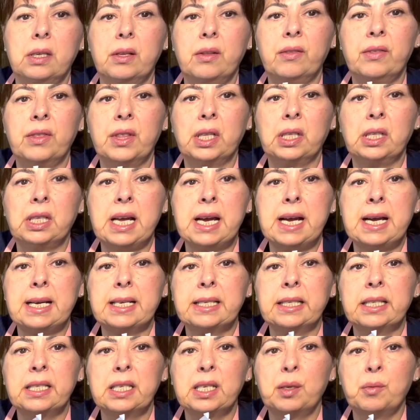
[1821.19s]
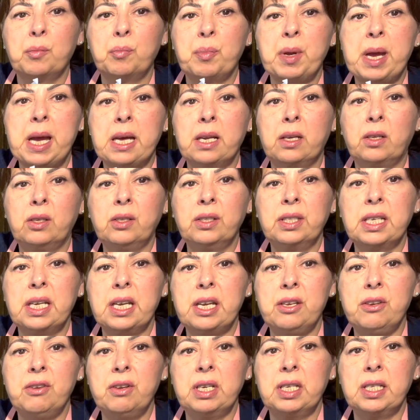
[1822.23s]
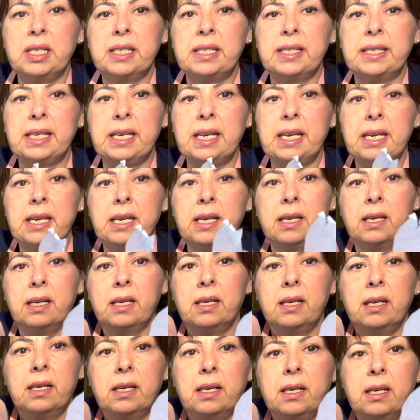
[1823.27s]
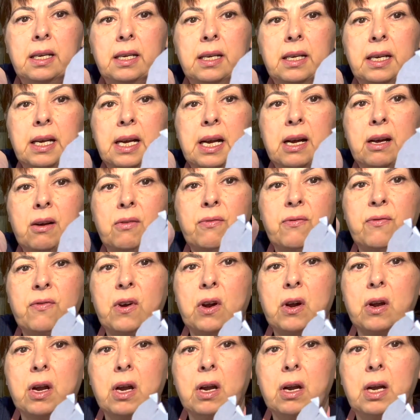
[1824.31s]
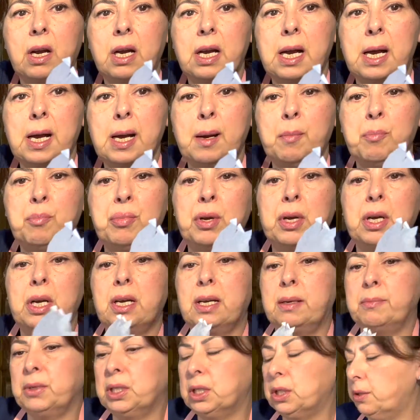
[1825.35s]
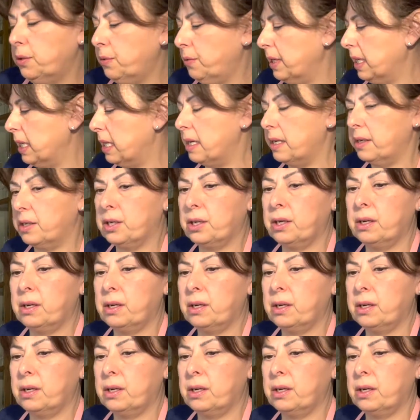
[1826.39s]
the last petals, and you can see how far up I'm gluing it.